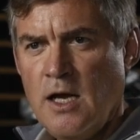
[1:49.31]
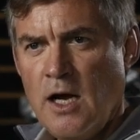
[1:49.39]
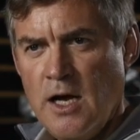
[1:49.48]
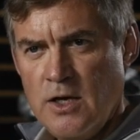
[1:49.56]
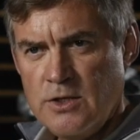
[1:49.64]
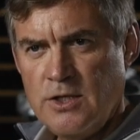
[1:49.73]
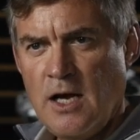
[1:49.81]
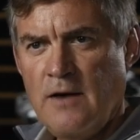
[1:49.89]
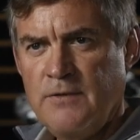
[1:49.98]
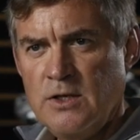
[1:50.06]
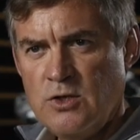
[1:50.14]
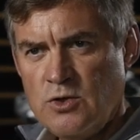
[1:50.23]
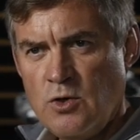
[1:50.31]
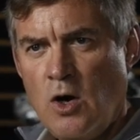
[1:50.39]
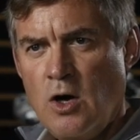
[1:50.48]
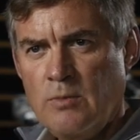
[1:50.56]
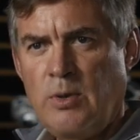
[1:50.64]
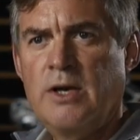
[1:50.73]
an iron shaft that
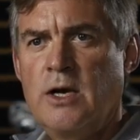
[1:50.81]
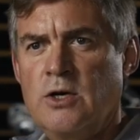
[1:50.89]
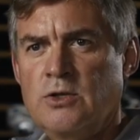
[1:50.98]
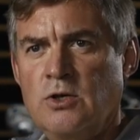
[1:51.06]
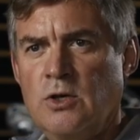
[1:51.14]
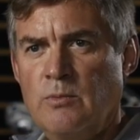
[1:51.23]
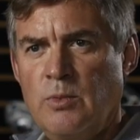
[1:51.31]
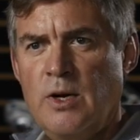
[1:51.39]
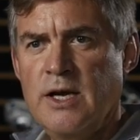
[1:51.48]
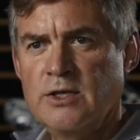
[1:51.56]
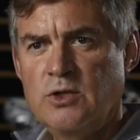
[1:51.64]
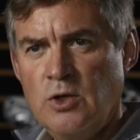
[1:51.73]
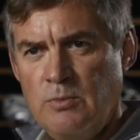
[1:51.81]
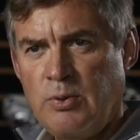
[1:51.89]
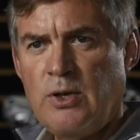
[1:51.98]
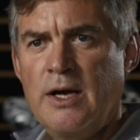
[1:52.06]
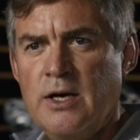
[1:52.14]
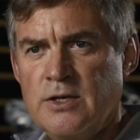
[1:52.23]
strong players could embrace,
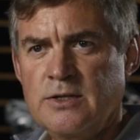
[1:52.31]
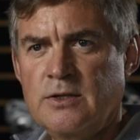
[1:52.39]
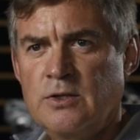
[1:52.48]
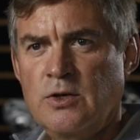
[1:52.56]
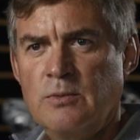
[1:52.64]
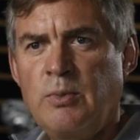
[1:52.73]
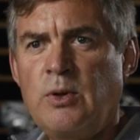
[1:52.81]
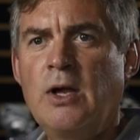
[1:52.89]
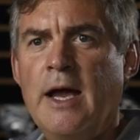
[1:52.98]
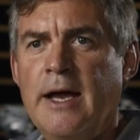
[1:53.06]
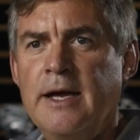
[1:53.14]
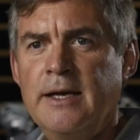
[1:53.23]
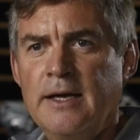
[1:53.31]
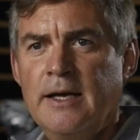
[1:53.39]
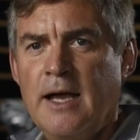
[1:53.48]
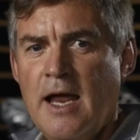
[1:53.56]
good players could play